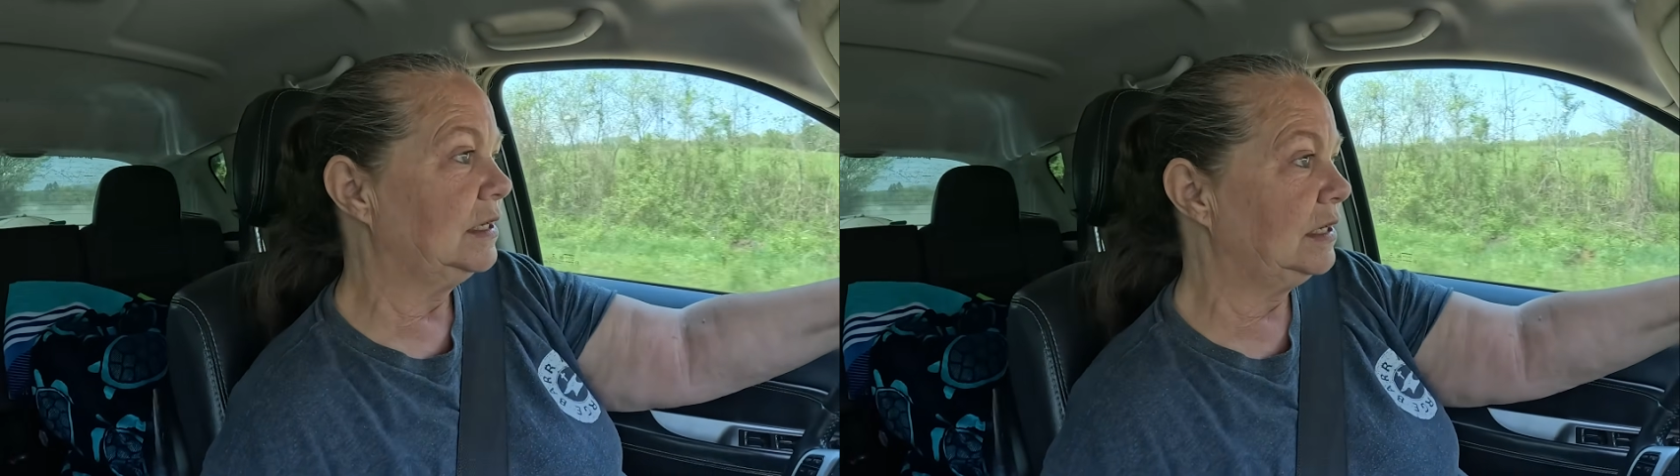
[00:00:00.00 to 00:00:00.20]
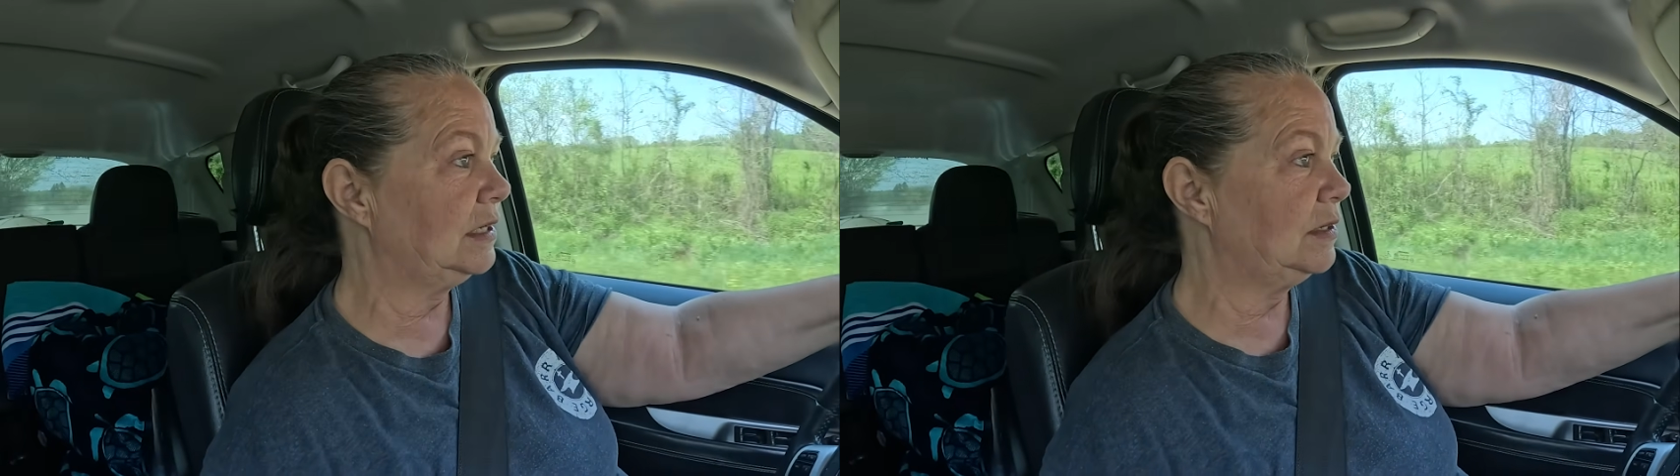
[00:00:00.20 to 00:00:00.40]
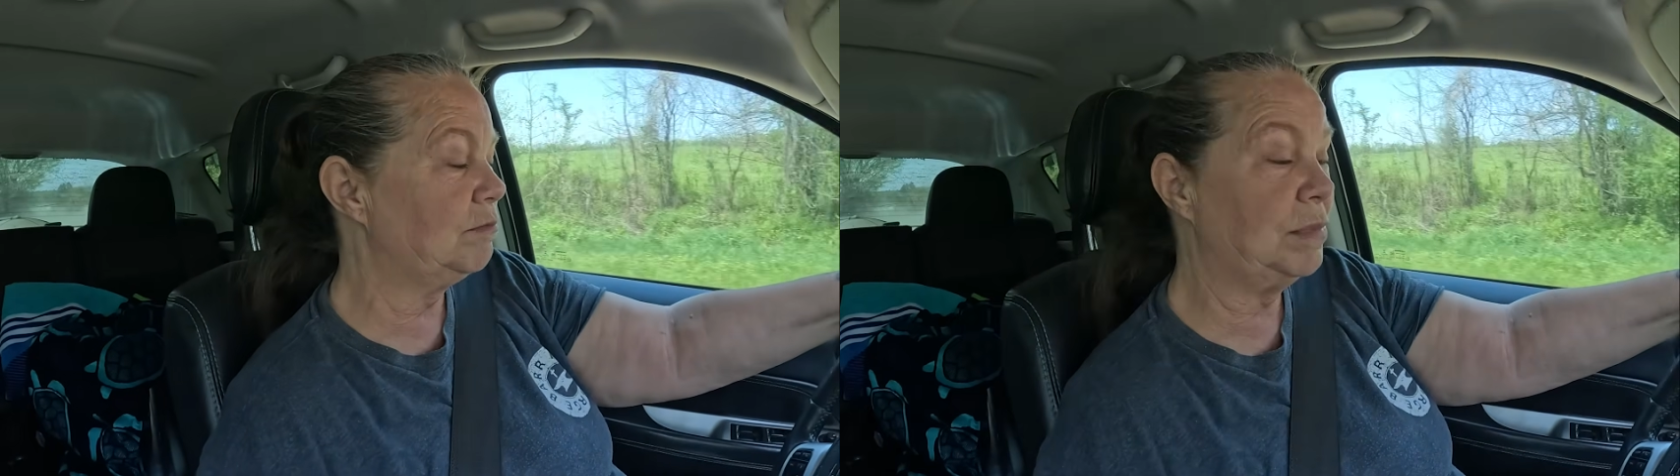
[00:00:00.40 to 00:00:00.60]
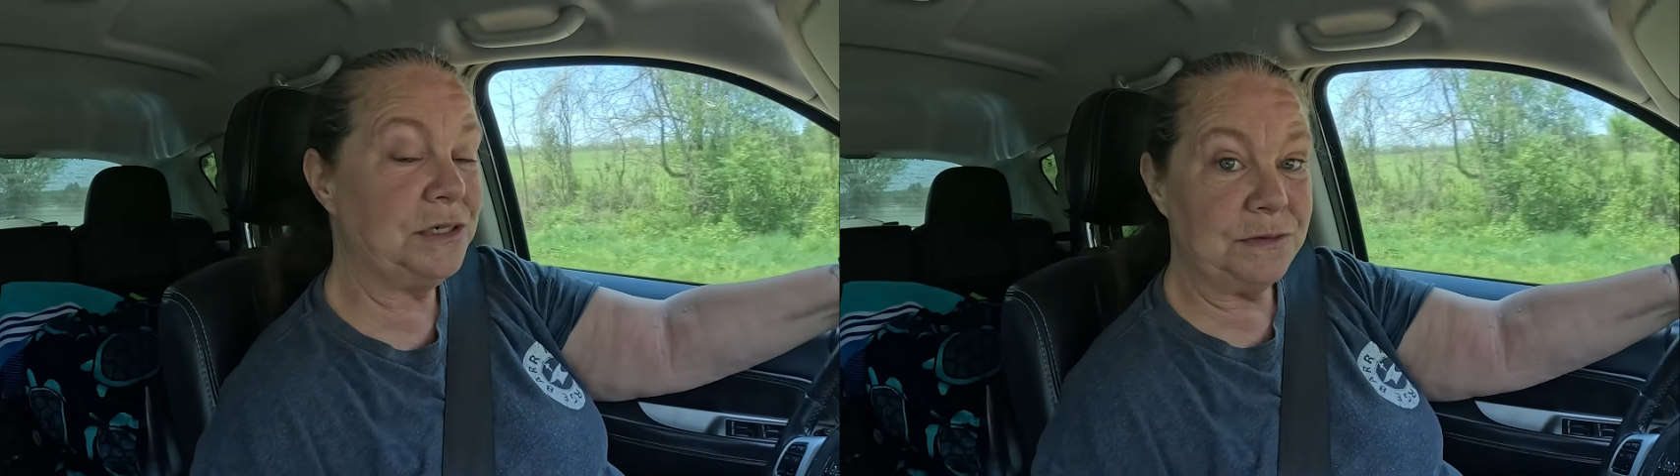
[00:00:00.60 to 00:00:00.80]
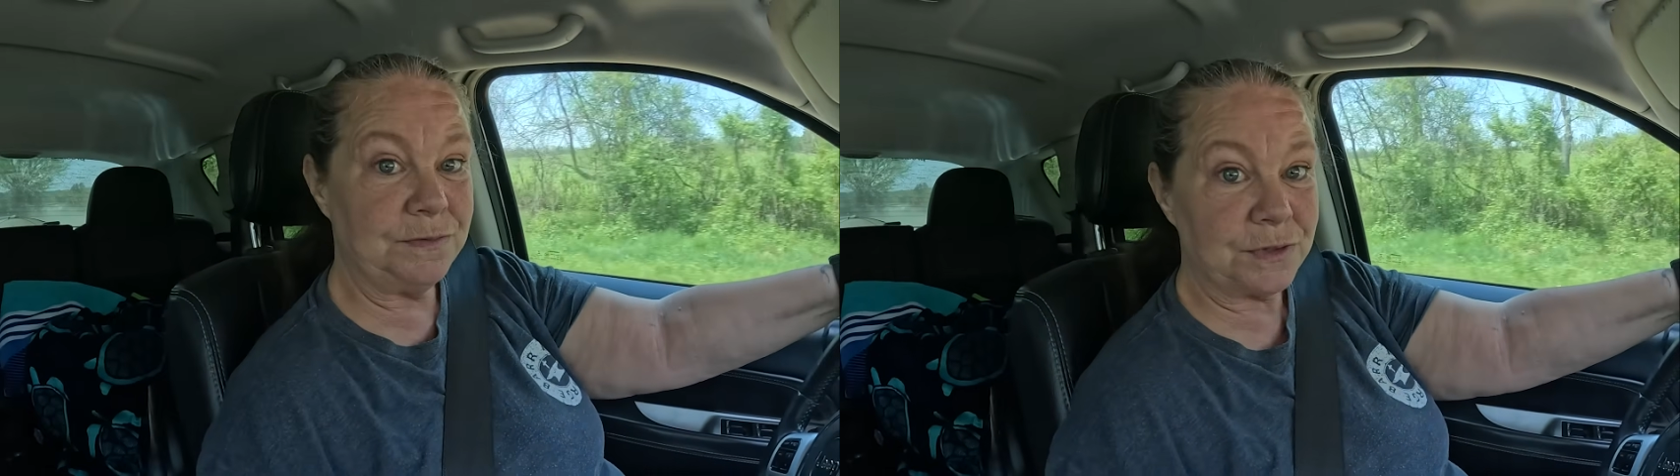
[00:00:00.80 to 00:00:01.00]
in
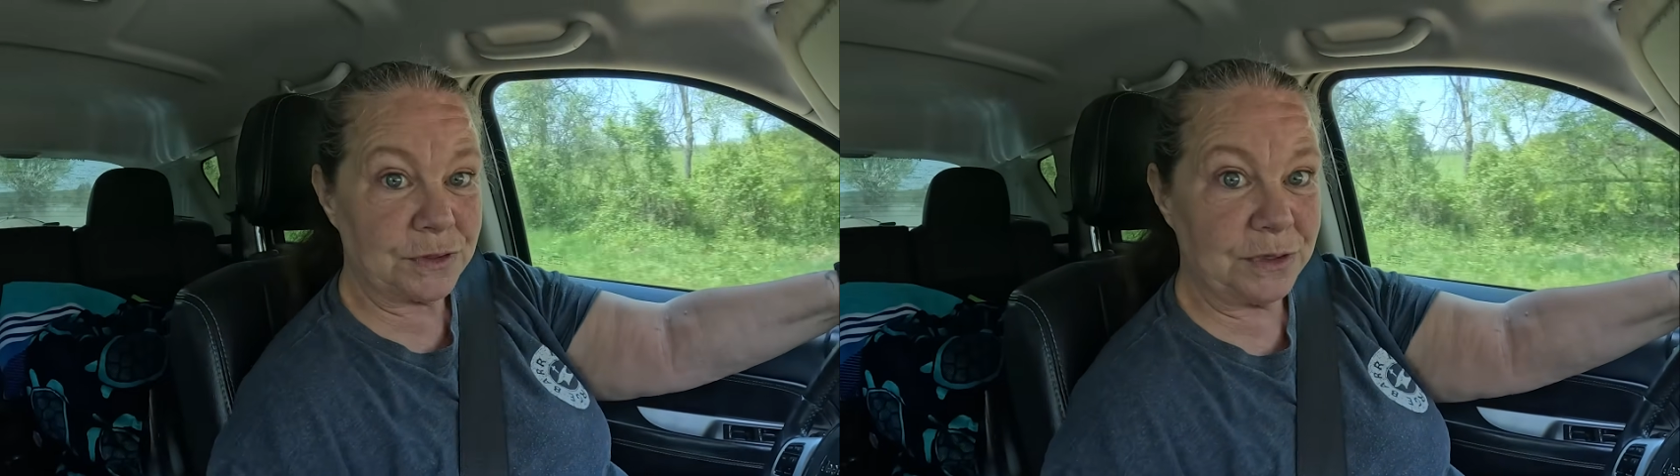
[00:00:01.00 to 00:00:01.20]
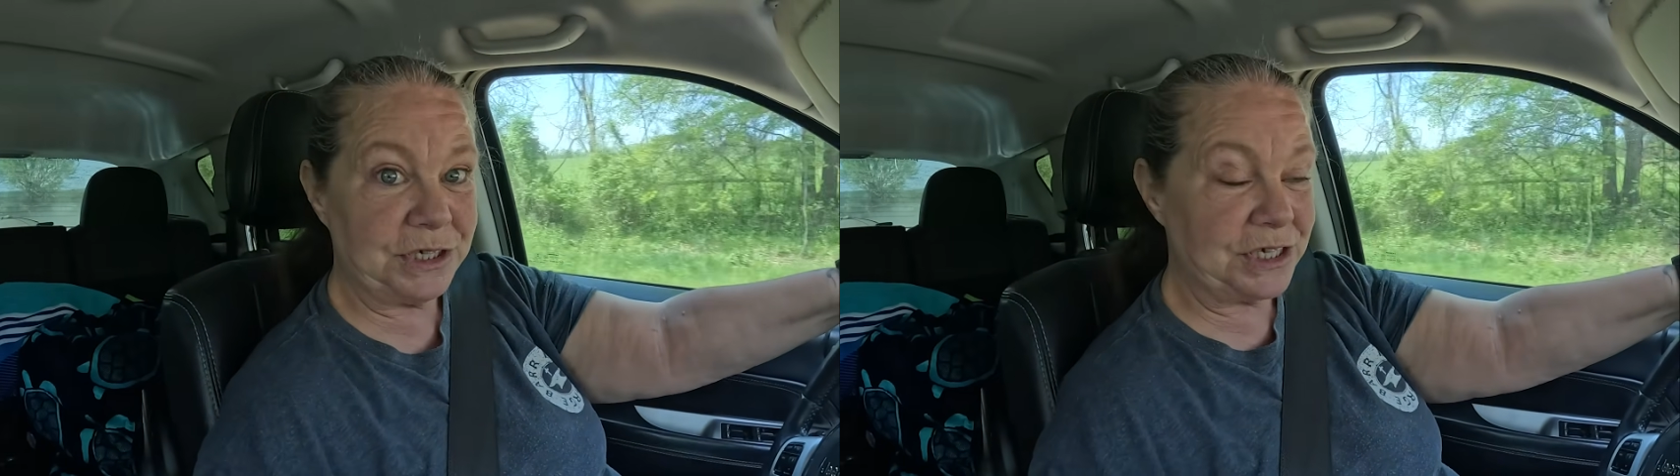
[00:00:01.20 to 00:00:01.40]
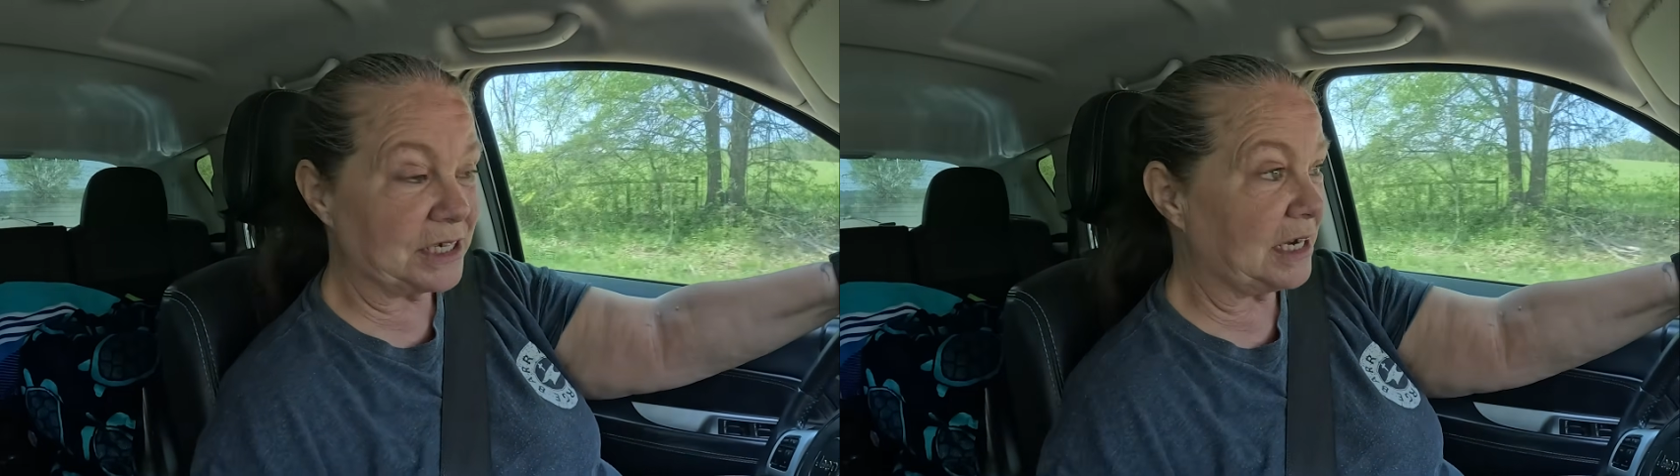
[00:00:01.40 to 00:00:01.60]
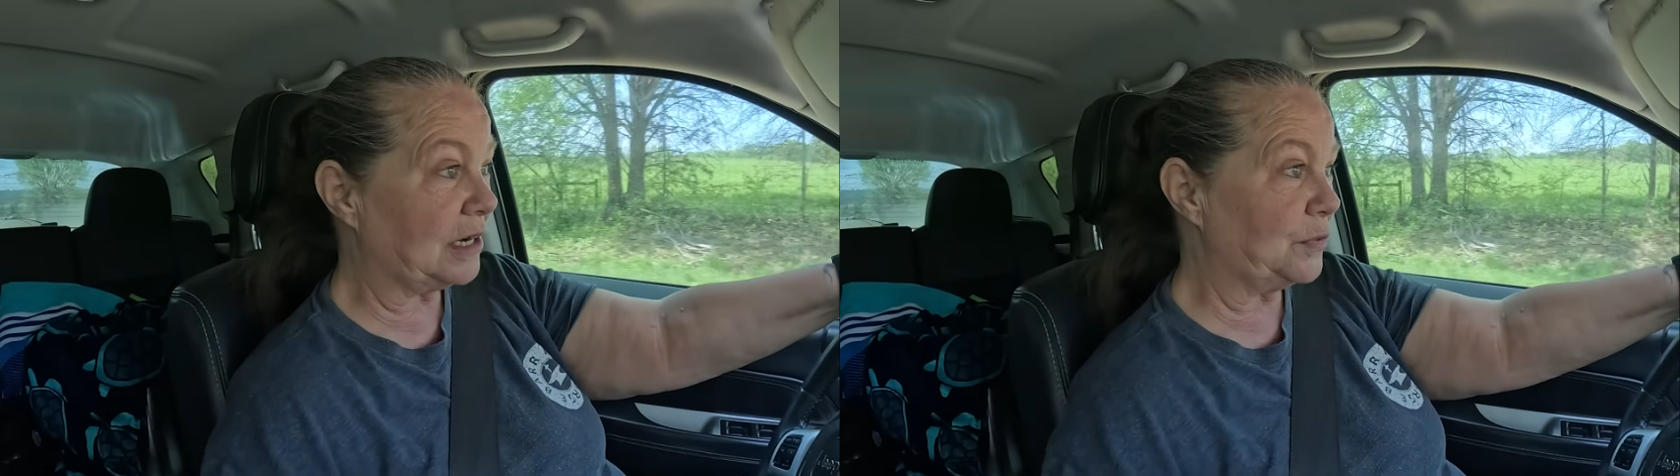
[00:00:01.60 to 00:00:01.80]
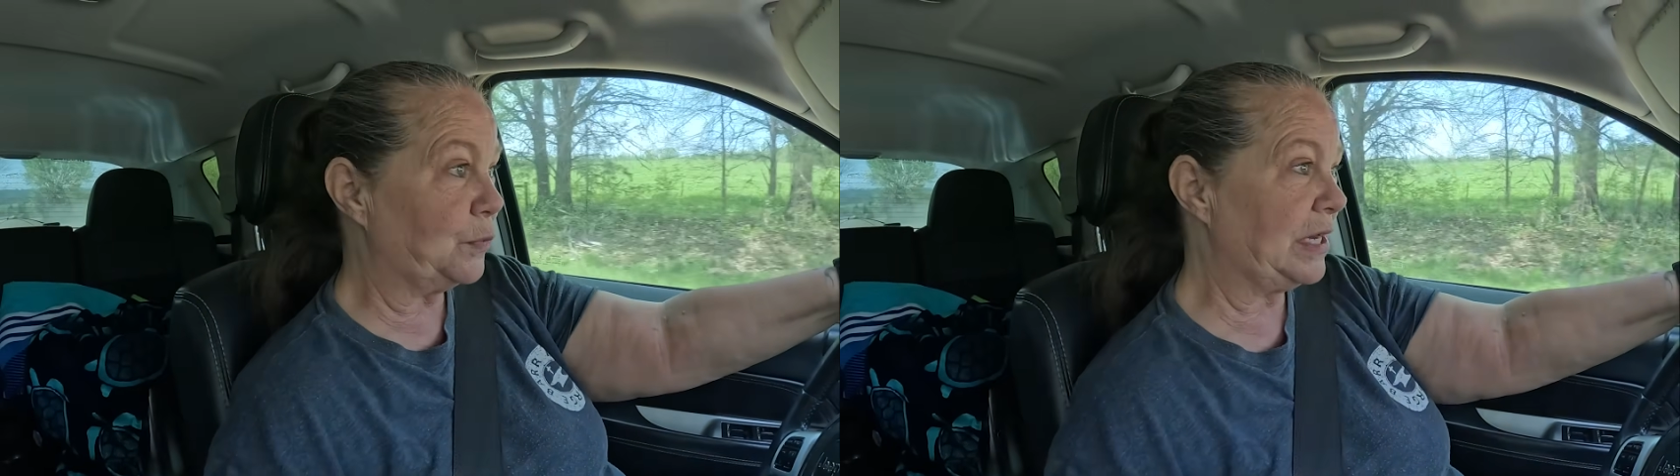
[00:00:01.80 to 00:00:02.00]
Boonville, which is
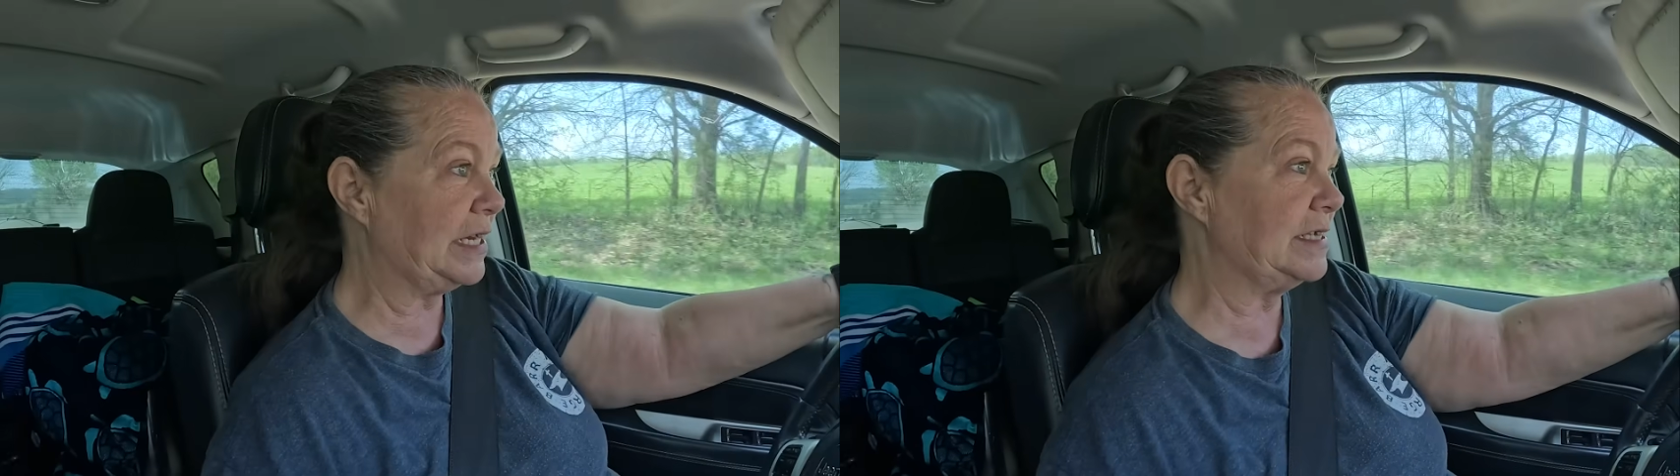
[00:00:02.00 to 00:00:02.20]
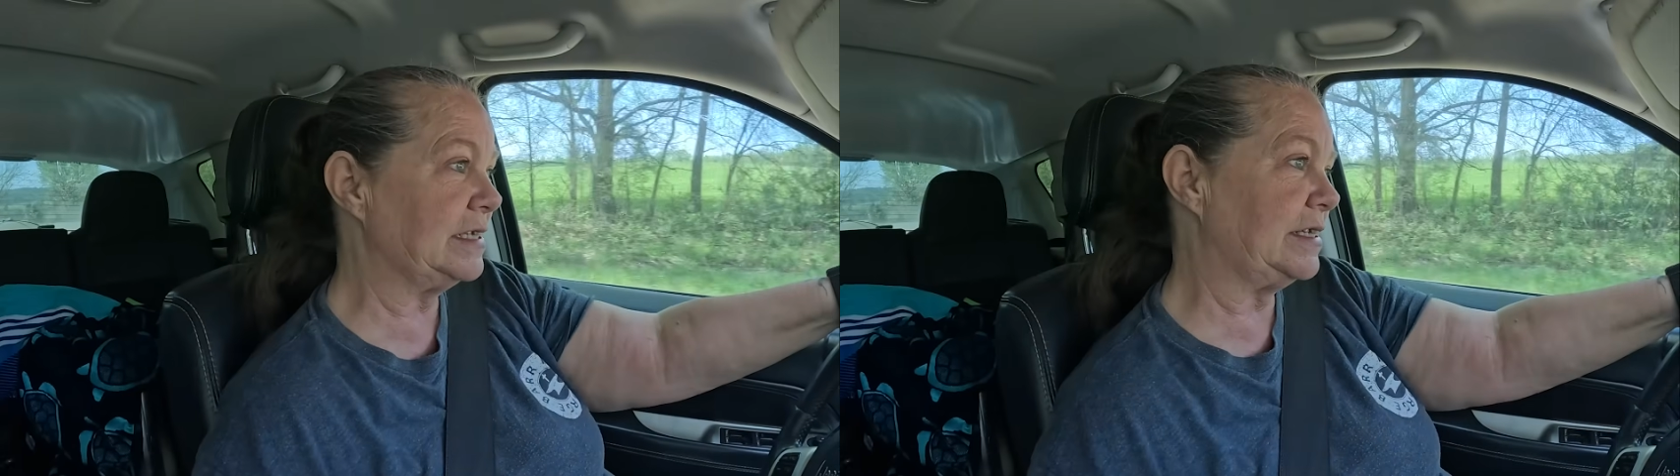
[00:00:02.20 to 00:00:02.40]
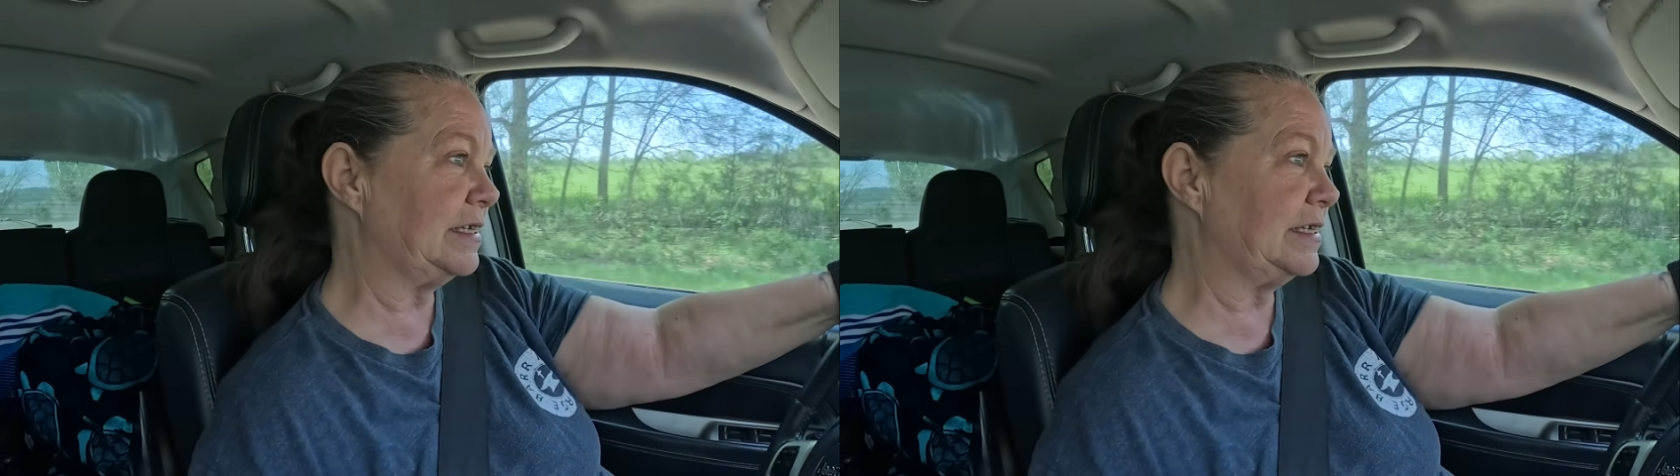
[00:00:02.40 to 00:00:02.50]
called Wiggins.